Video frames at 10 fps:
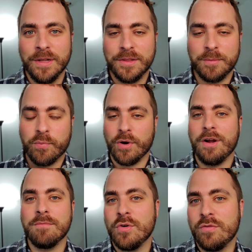the prayer
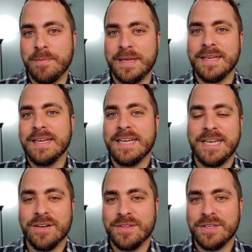movement here
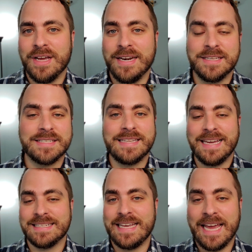in the United States
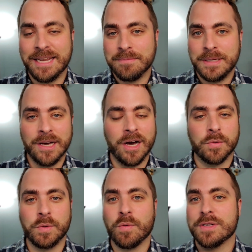and beyond. We
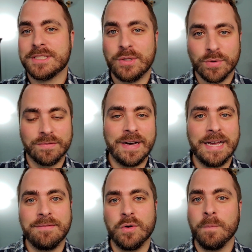want to see
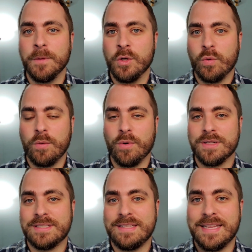revival. We want to
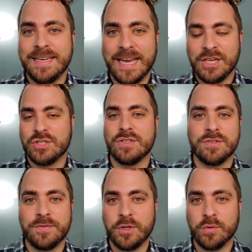see the nations
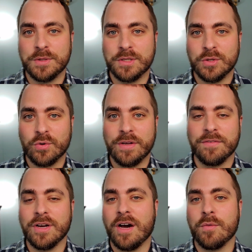filled with the glory of
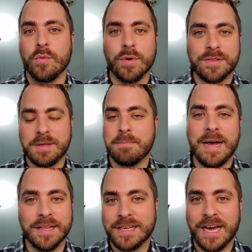God. We want to see
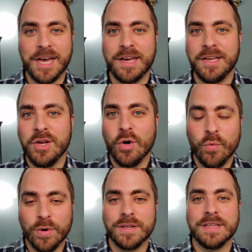Malachi
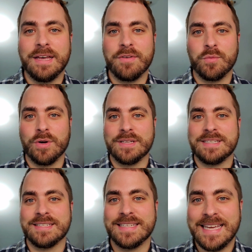1:11, where it says,
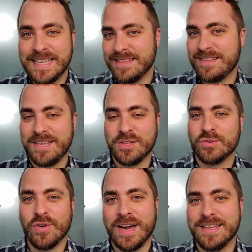"Incense
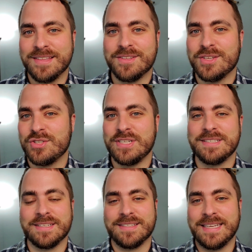rises to
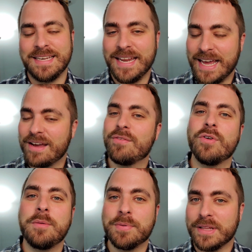Jesus in every
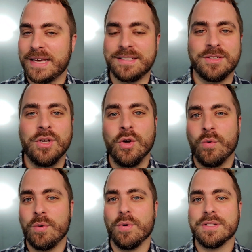place." We
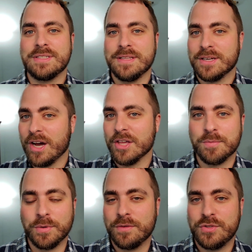want to see the gospel
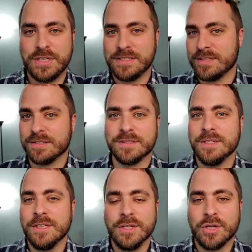of Jesus
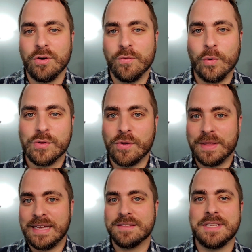go forth so that
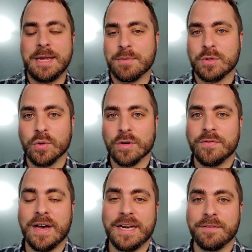his name's
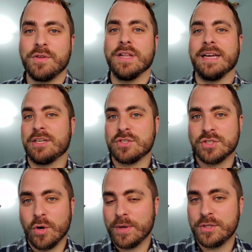glorified. And if you'd like to sow
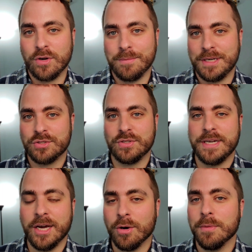into our ministry and
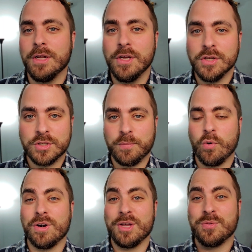help support
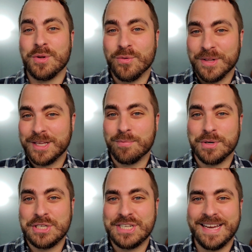us, we'd really
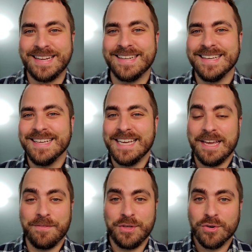appreciate it. If
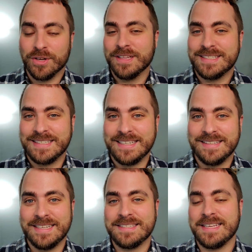you're listening to
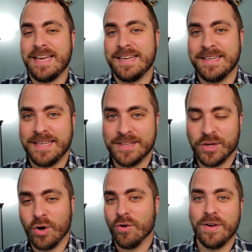this and it's
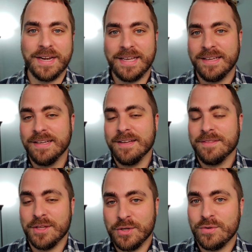already the
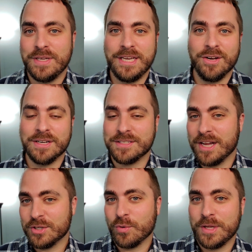new year, it's not
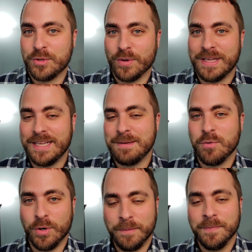2020
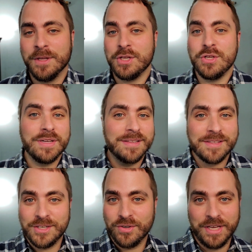anymore, you can
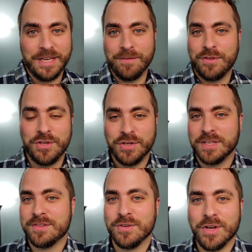still give. So you can
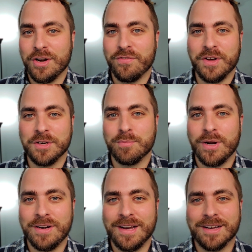still go to
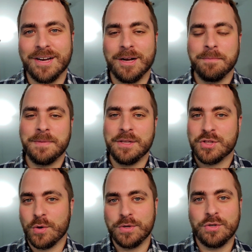fundprayer.com and sow
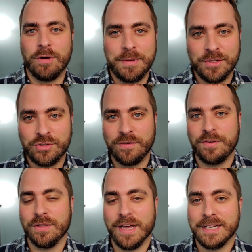into our ministry if you'd
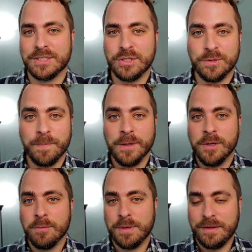like to.
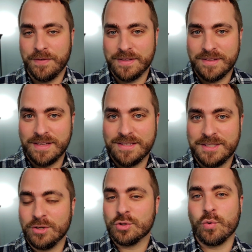But if it's still
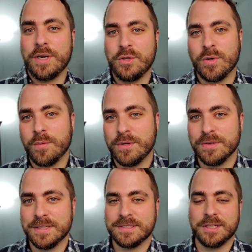2020 when you're
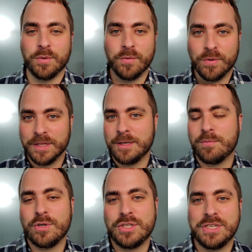listening, we really
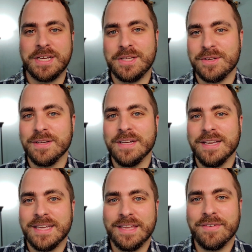appreciate you
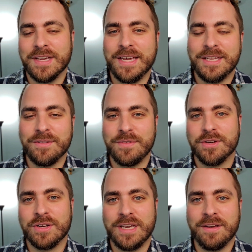giving an end of year
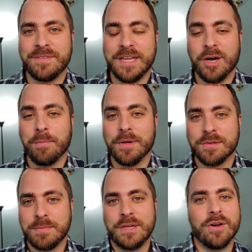gift to help us
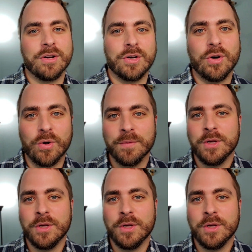meet our goal.